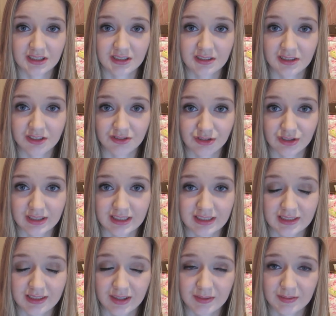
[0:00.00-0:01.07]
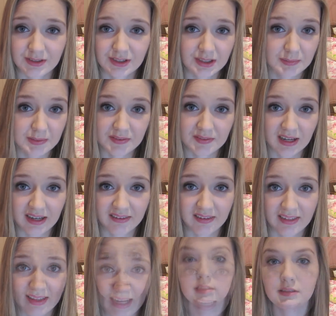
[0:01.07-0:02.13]
too usually, so you should be fine
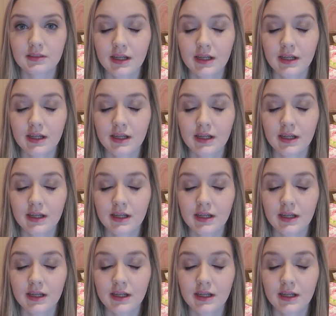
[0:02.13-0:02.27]
with that.